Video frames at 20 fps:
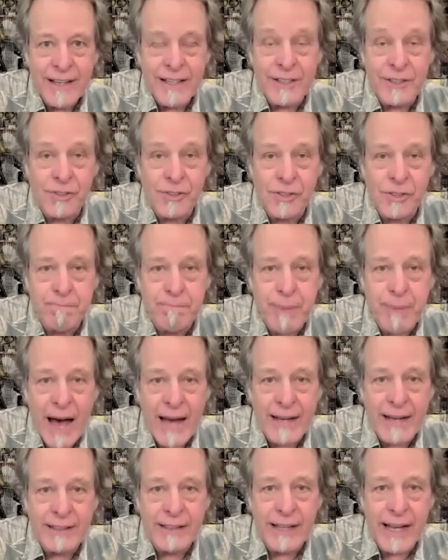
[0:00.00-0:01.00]
is
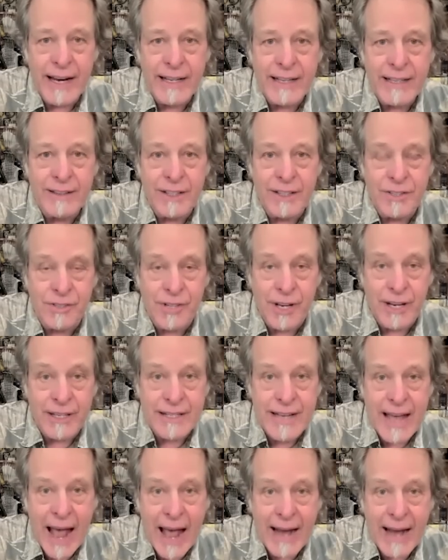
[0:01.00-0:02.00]
spotlighting the
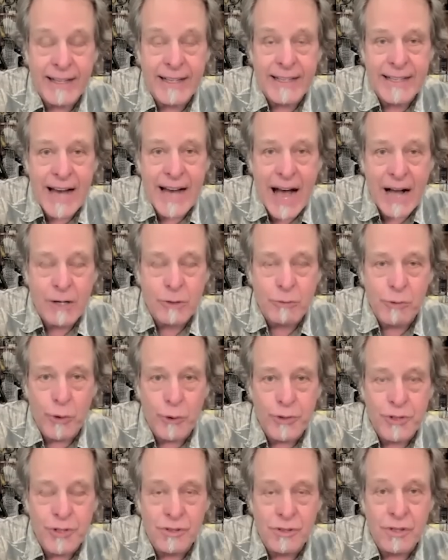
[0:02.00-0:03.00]
satanic
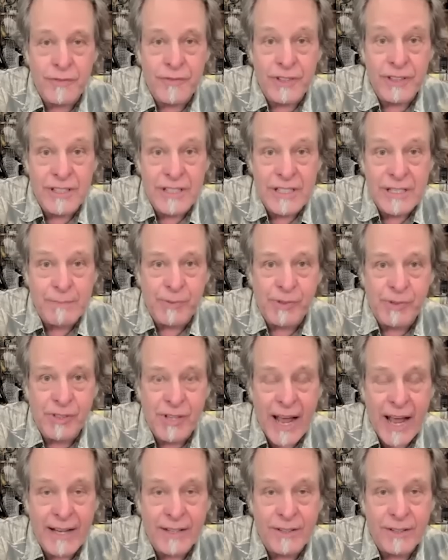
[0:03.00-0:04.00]
cockroaches of the deep
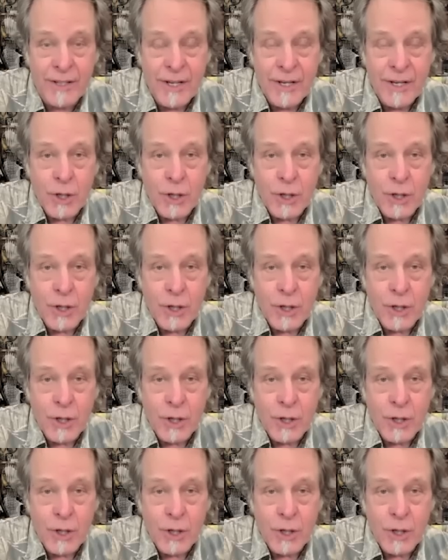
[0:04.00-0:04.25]
state